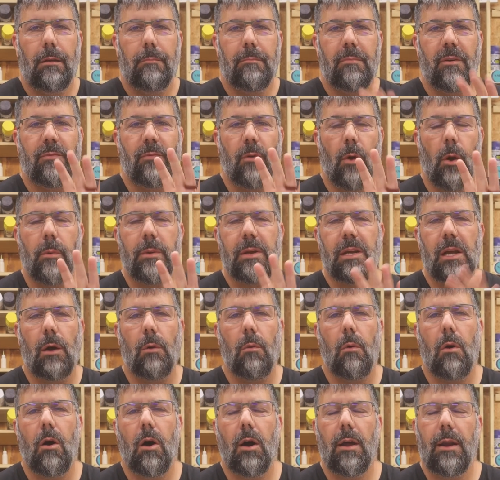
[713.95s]
Before we
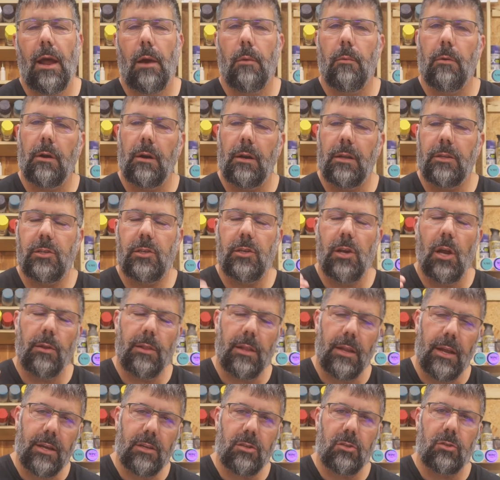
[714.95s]
go on, I want to let you know
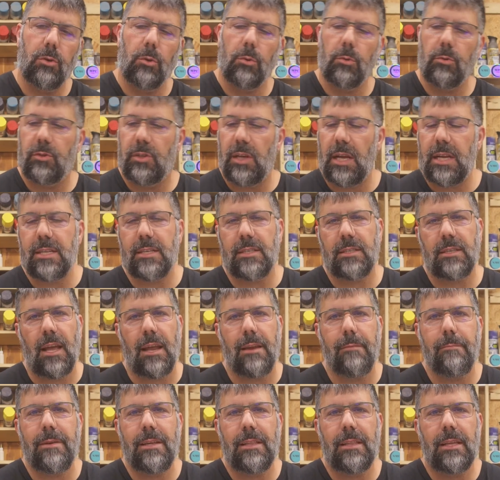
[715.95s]
that xTool did
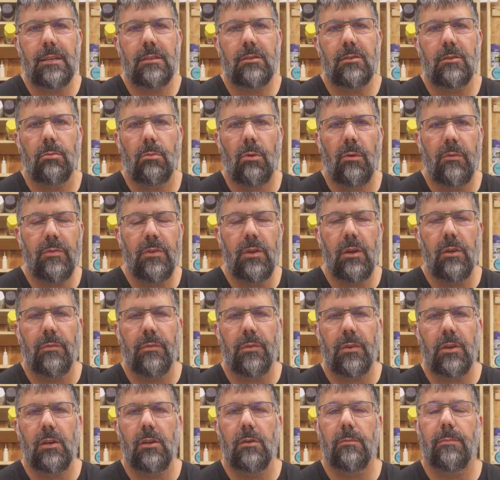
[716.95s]
send me this to review
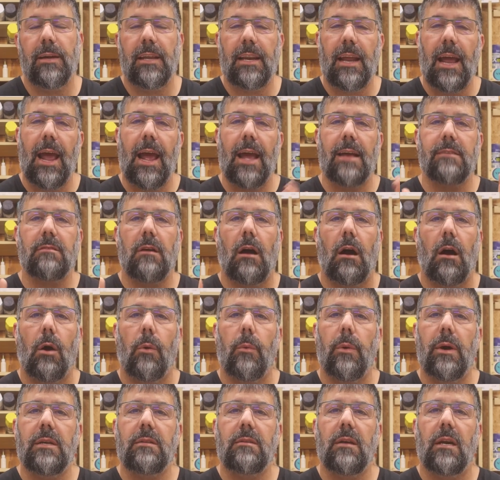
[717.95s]
for you, but as
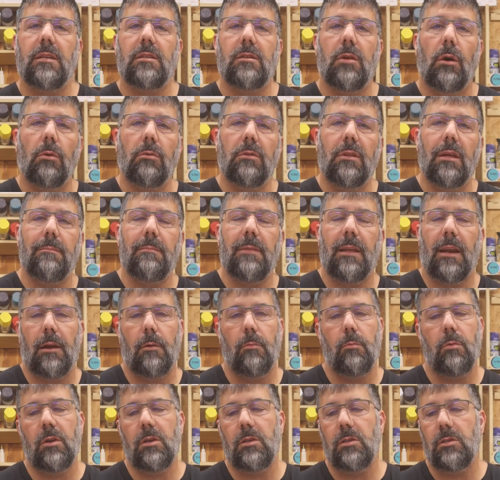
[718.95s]
always, I told them that I
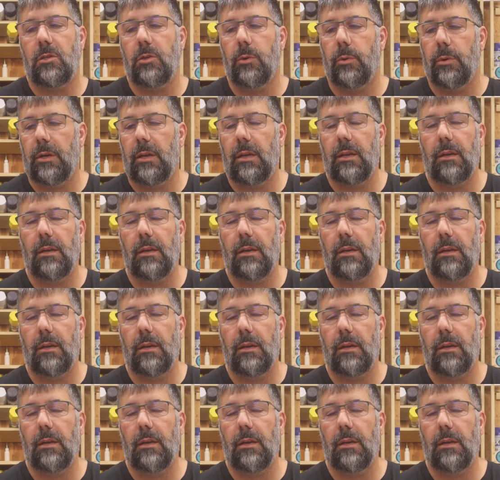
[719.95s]
wouldn't do it